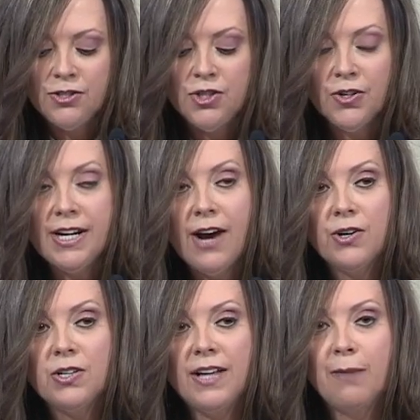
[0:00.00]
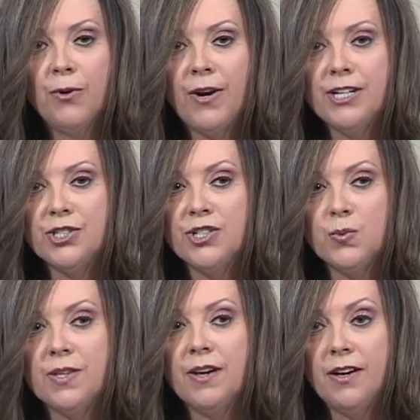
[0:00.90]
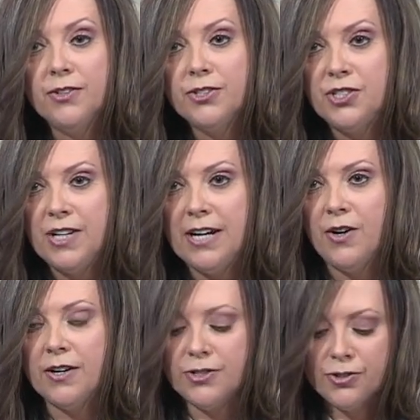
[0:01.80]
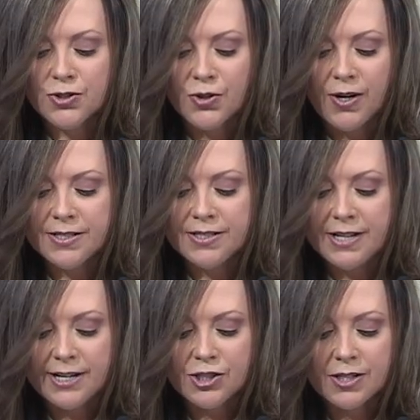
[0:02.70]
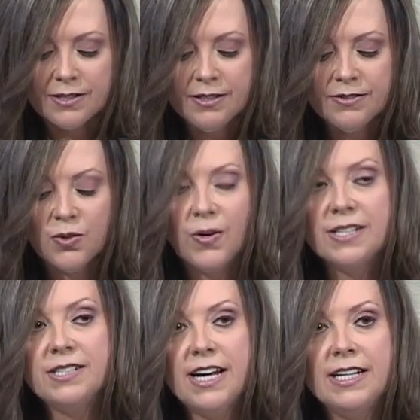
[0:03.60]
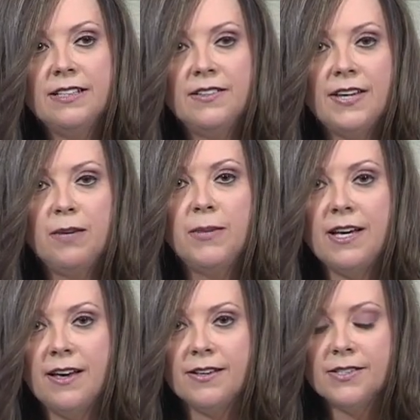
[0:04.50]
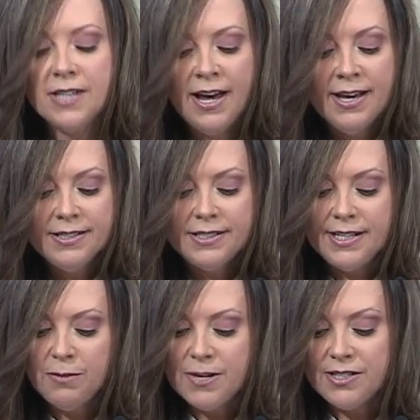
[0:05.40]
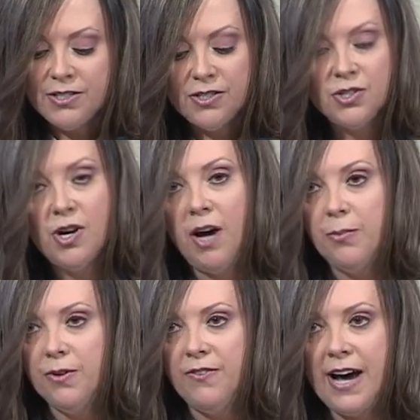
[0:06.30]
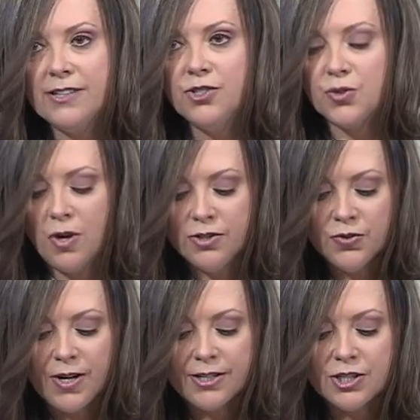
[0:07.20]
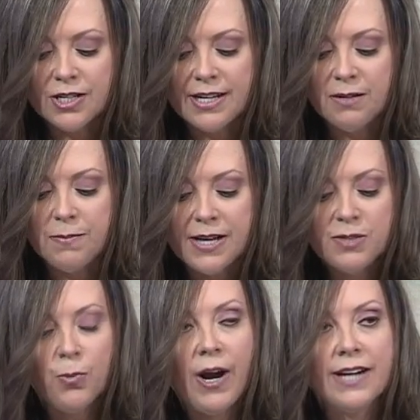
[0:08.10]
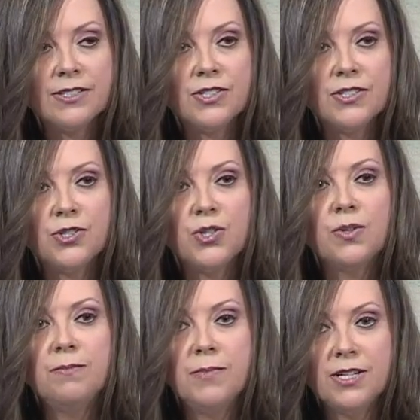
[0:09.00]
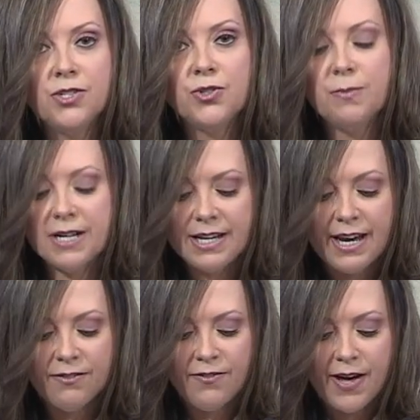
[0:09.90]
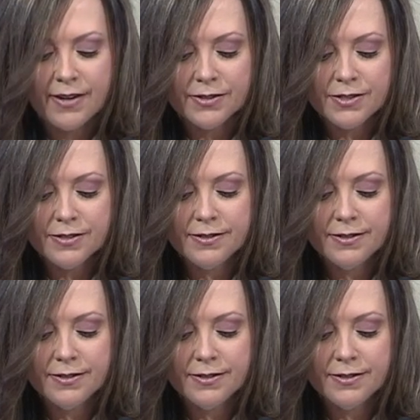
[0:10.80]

During our collaborations with other state auditors across the nation, the resonating theme is CMS does not provide strong direction in best practices to administer Medicaid funds.